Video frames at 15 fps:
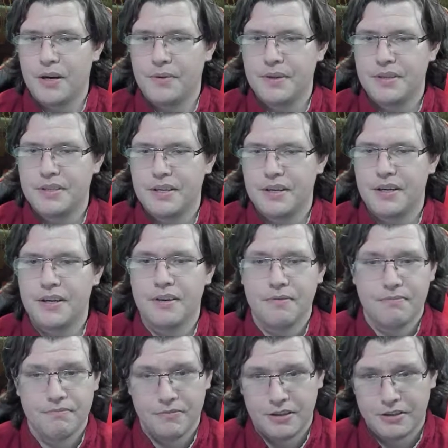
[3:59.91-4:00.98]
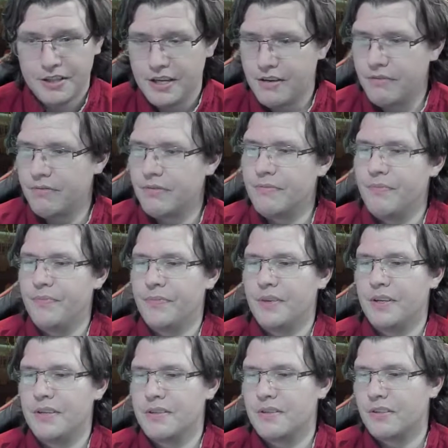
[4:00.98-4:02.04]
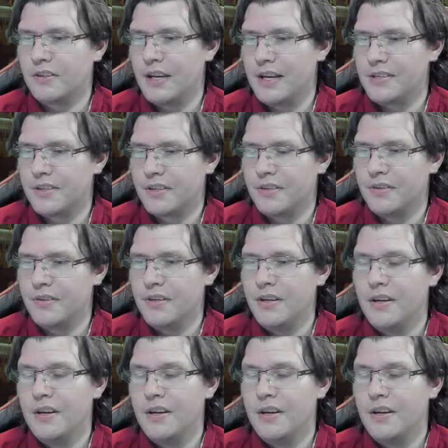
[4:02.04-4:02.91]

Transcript: probably take Cleve, because it's classic.